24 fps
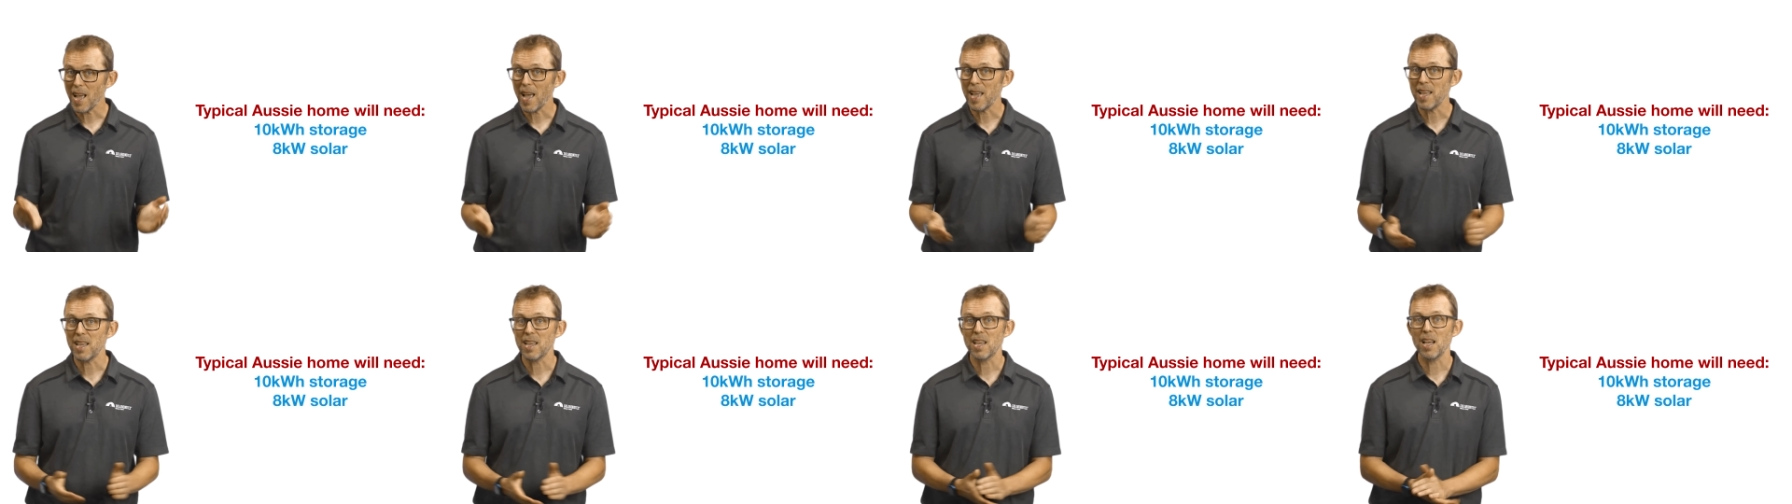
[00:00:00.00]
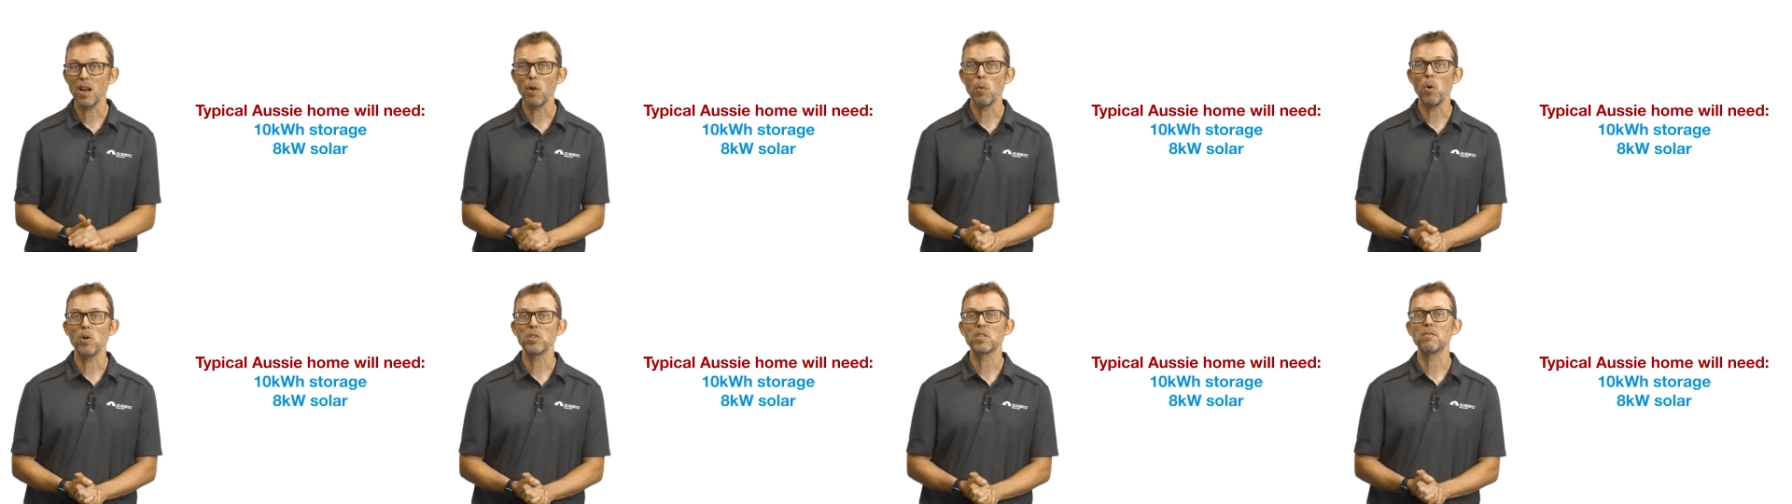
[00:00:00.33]
8
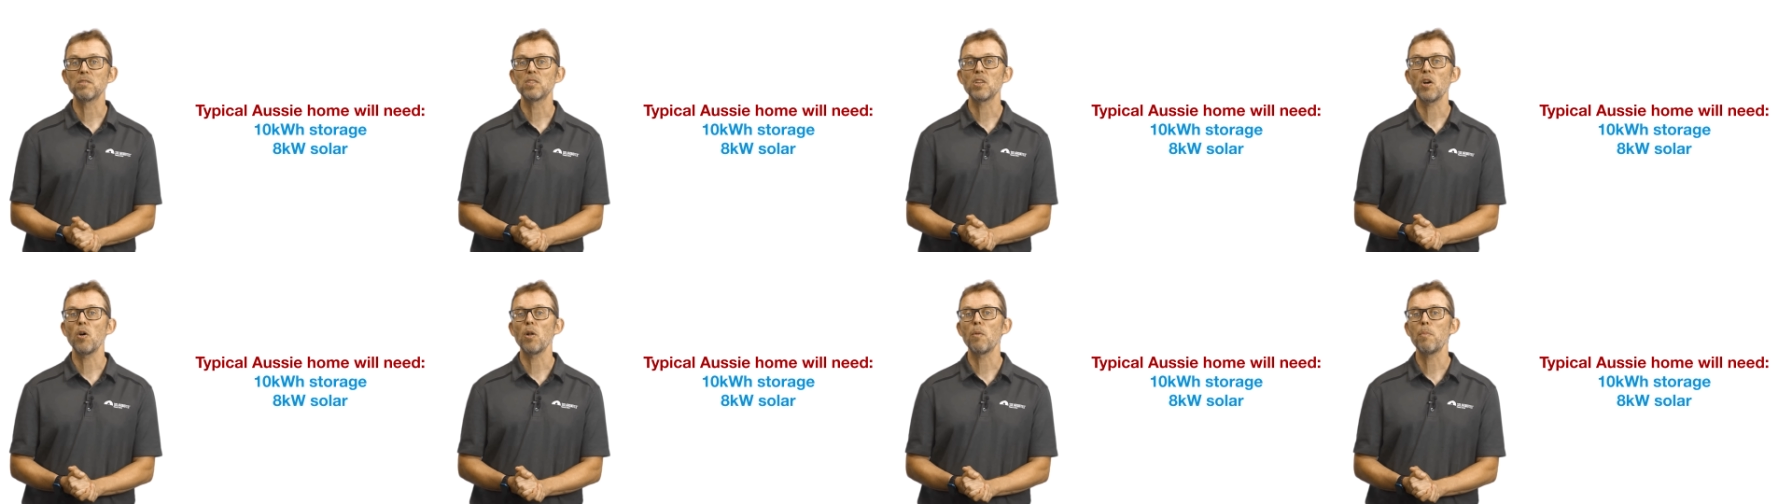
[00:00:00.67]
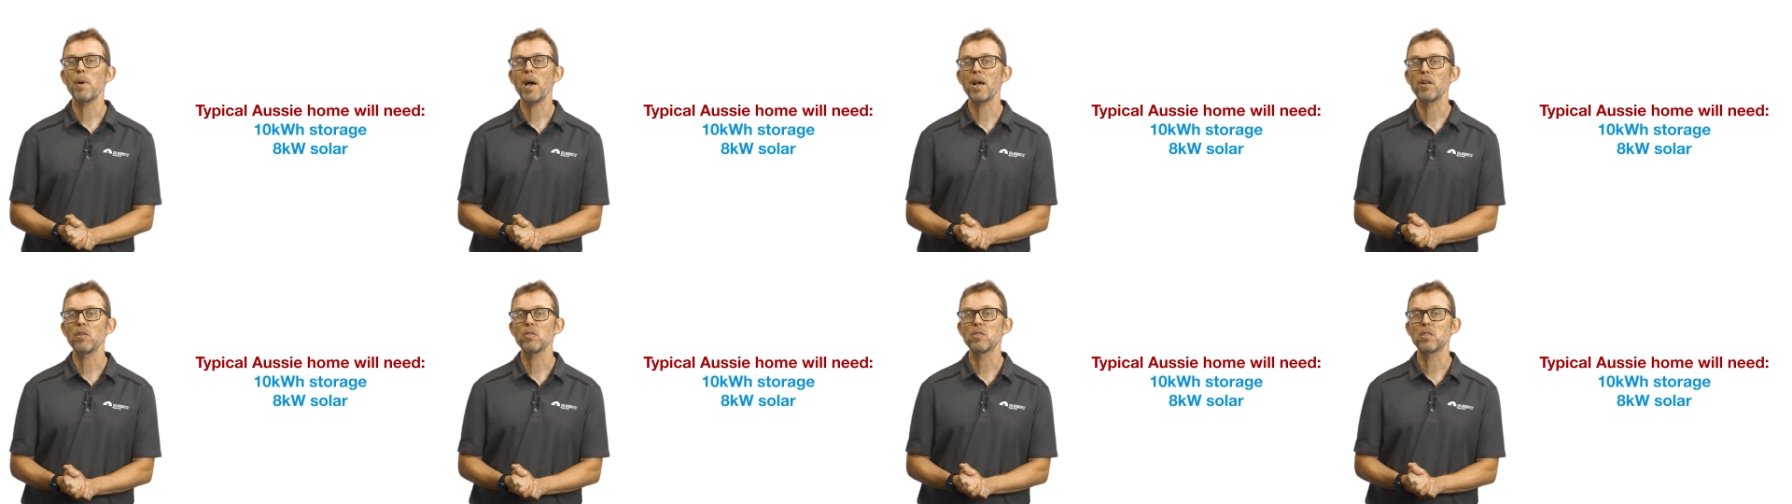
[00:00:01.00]
kilowatts of solar
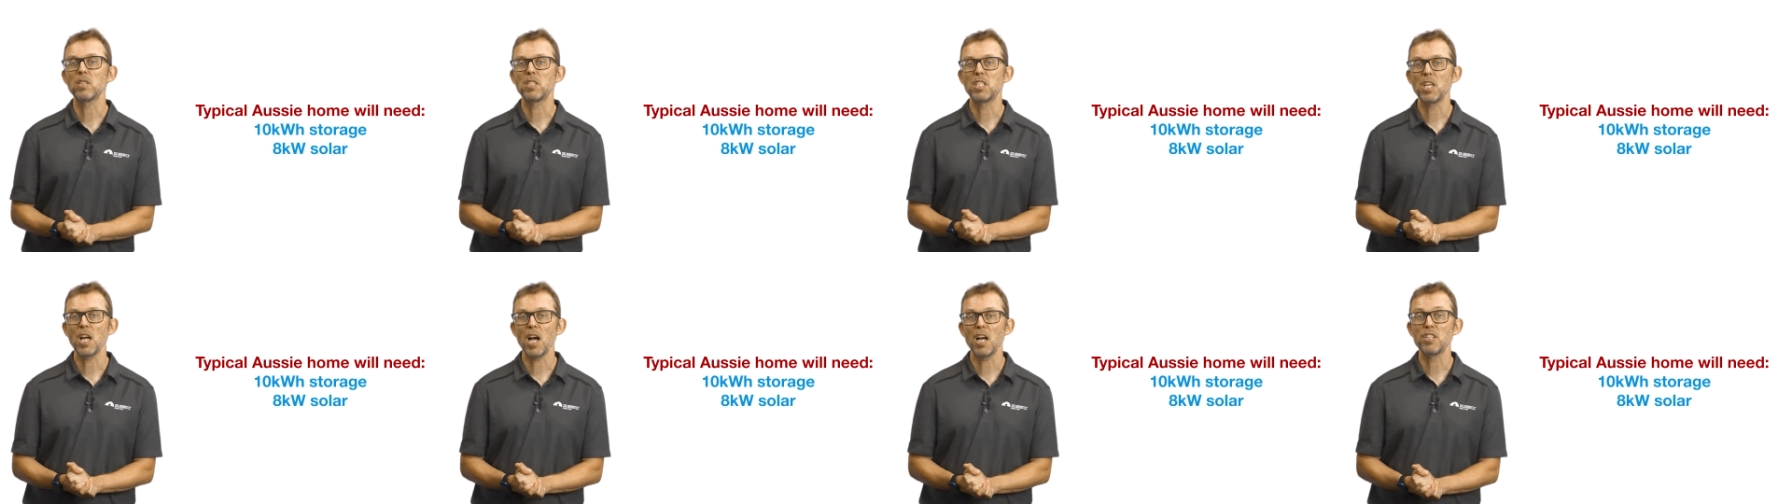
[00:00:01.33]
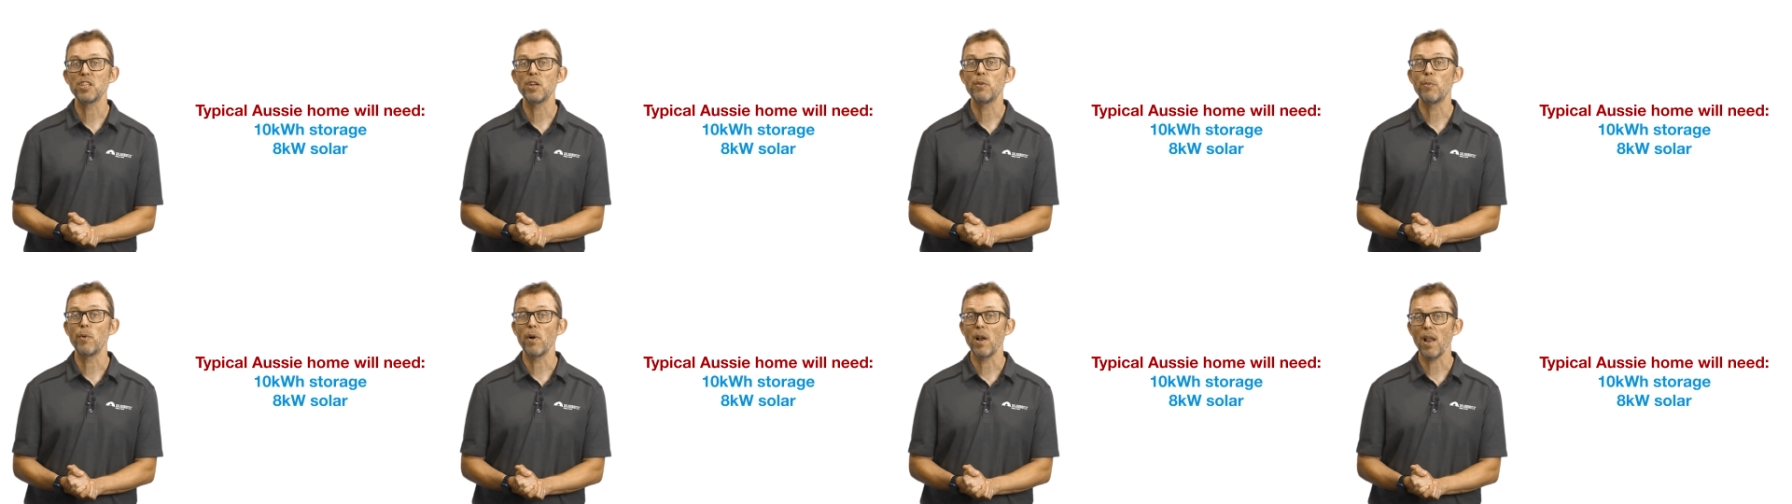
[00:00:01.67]
panels to
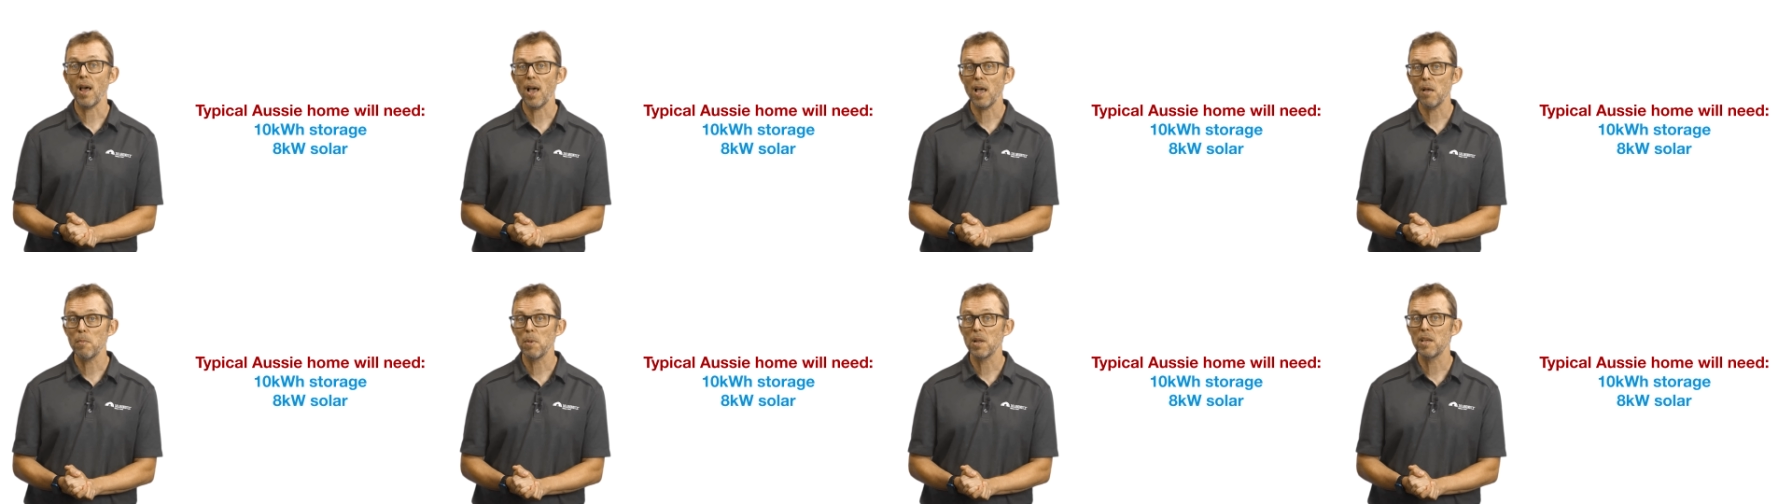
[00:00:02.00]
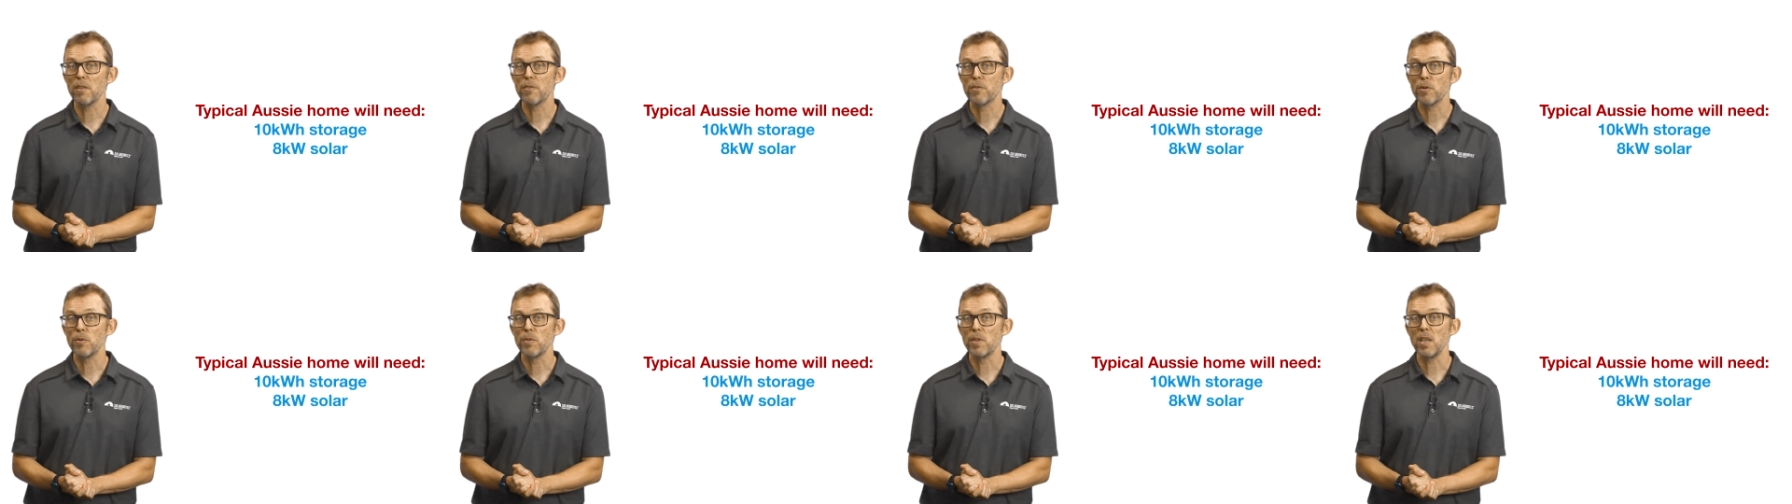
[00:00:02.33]
charge it reliably
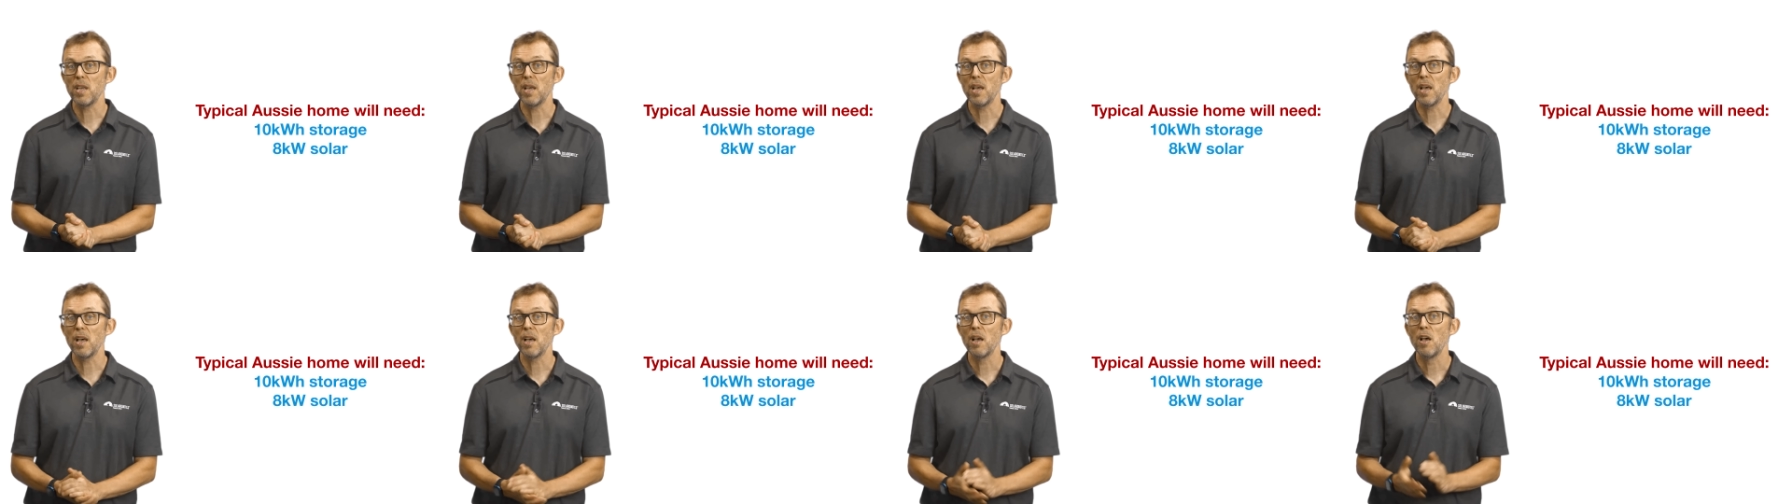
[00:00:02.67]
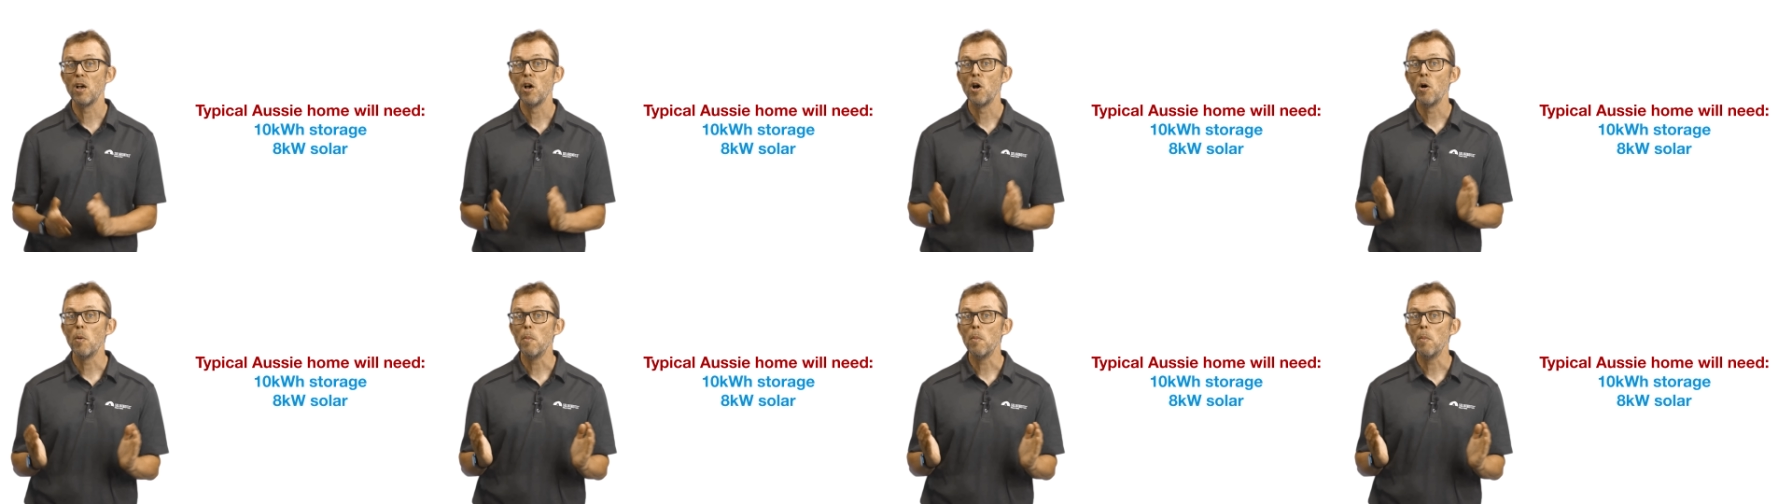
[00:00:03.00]
through the year,